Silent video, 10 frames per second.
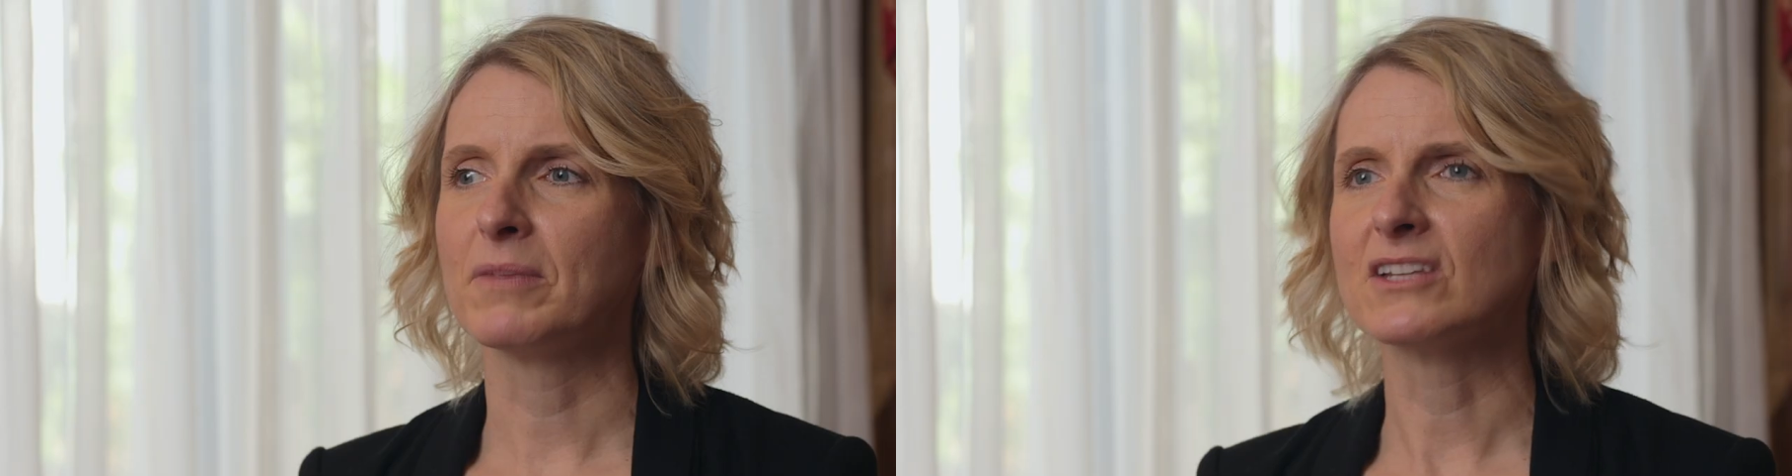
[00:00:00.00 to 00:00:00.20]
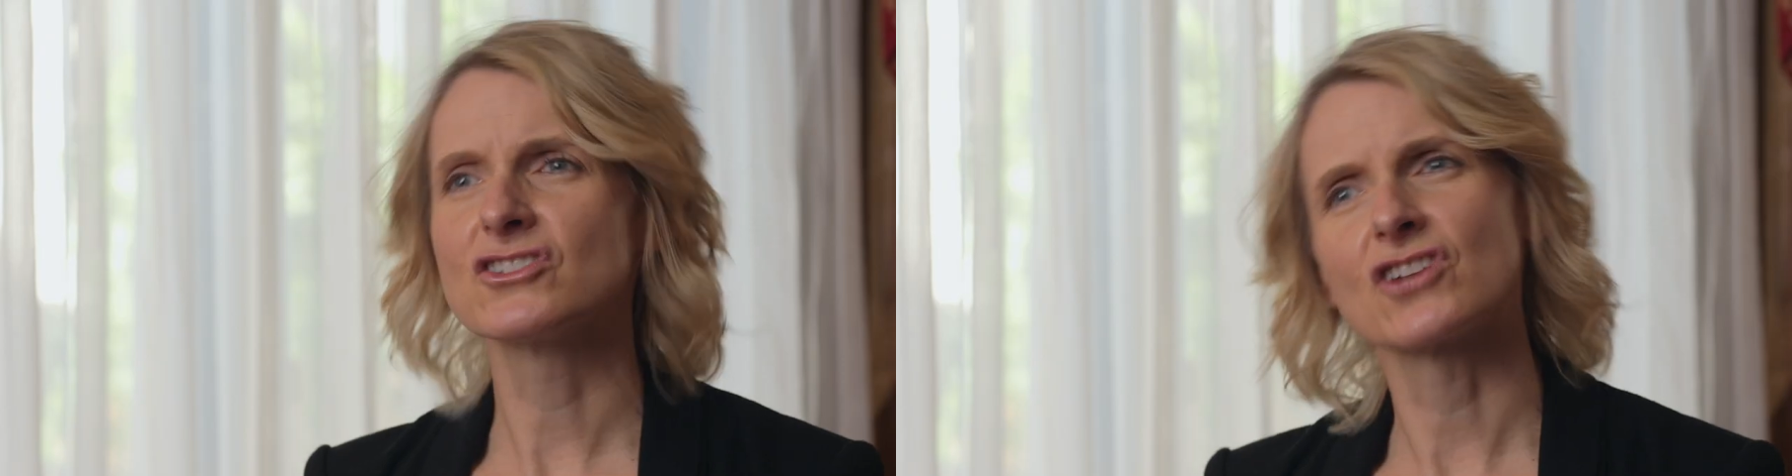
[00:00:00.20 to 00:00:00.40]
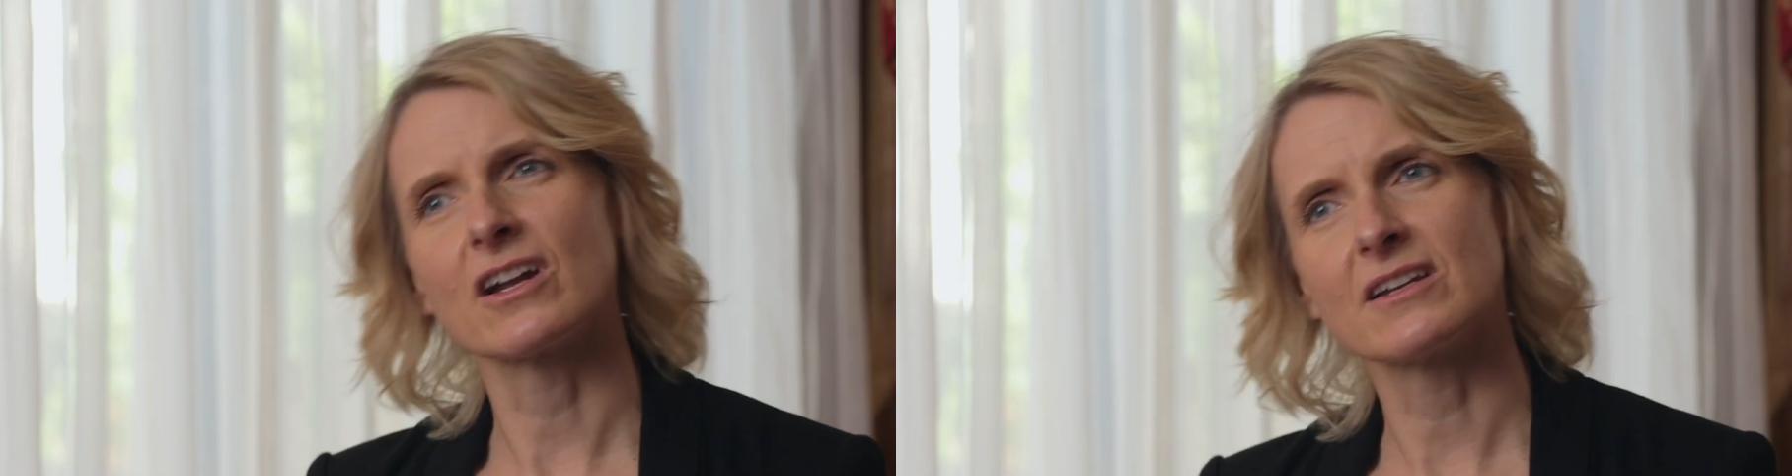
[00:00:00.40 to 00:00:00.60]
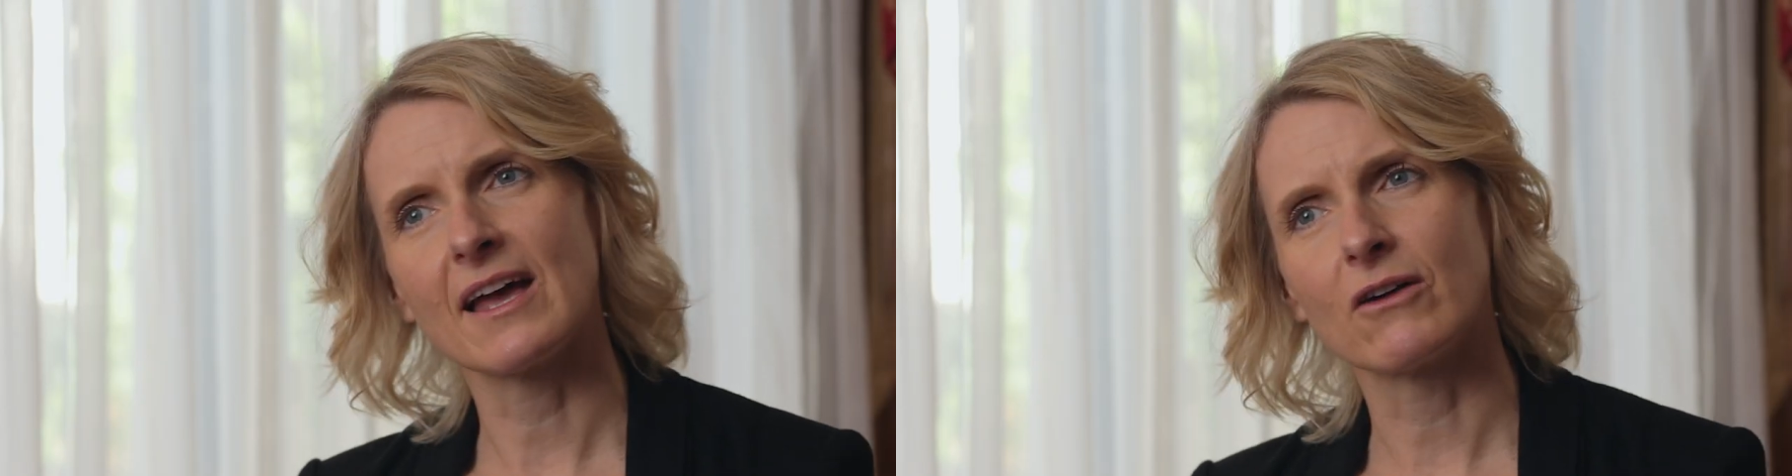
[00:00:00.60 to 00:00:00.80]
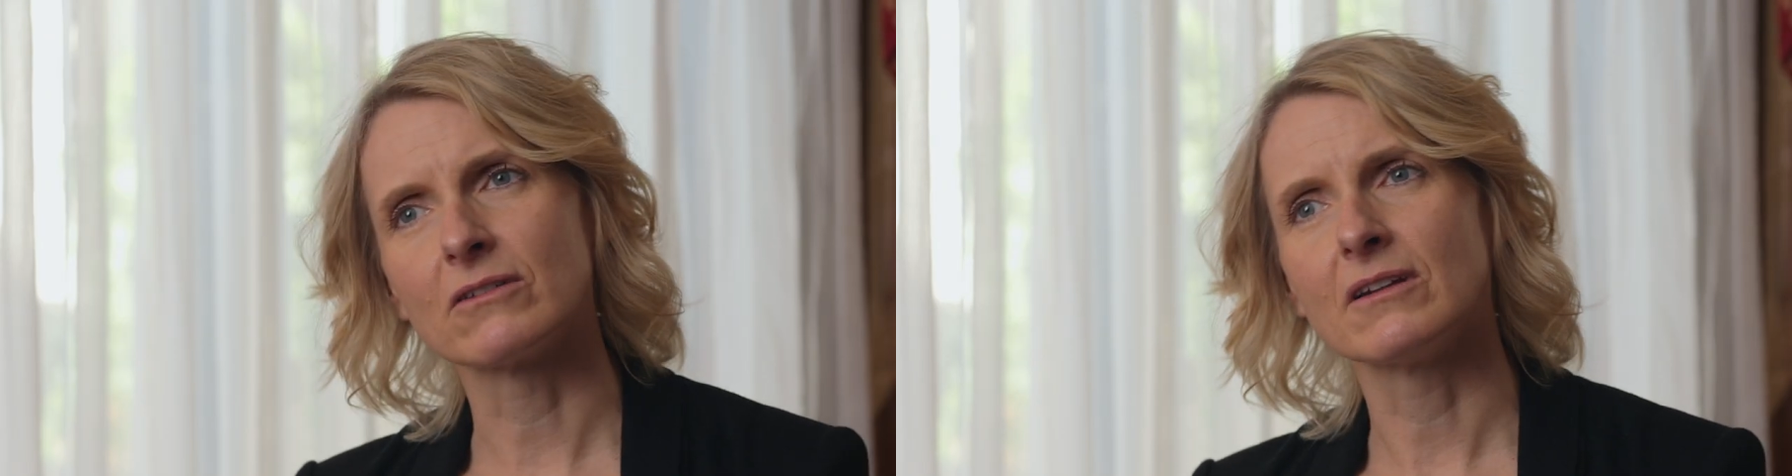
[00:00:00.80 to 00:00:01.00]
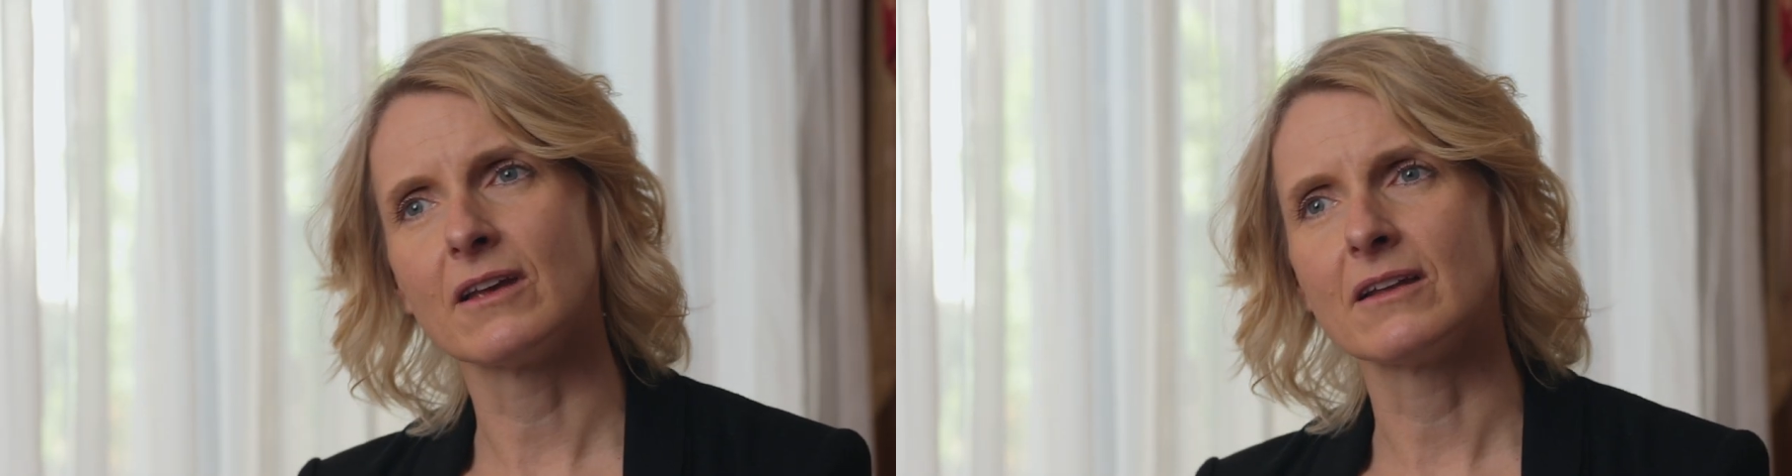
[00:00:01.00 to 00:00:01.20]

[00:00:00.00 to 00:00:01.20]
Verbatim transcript: being shut down